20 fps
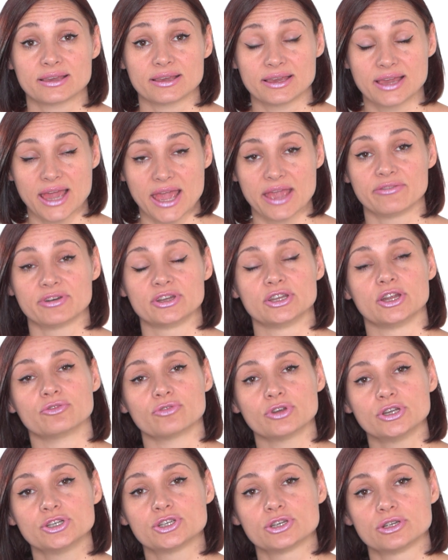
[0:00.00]
gave an
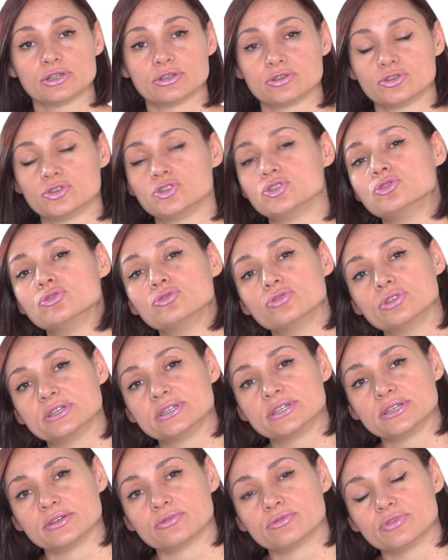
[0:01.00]
origin to the
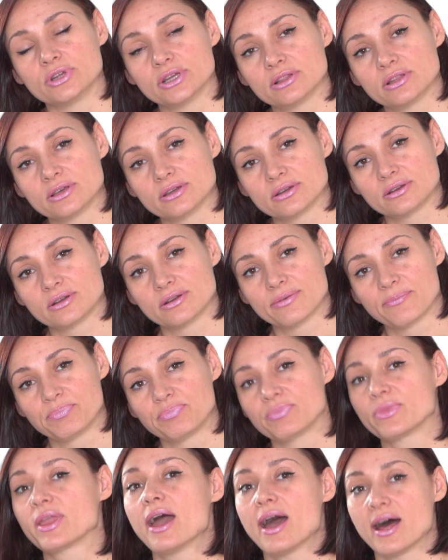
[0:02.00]
Cyrillic
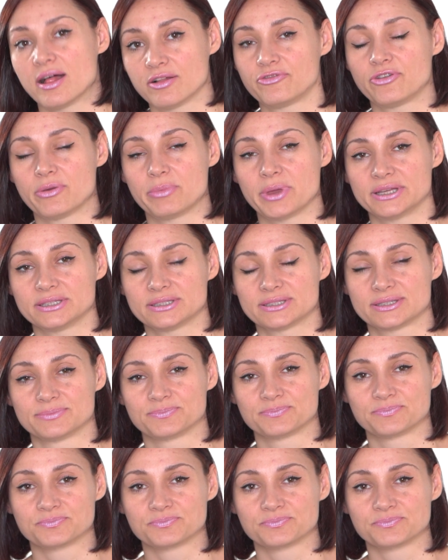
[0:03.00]
alphabet.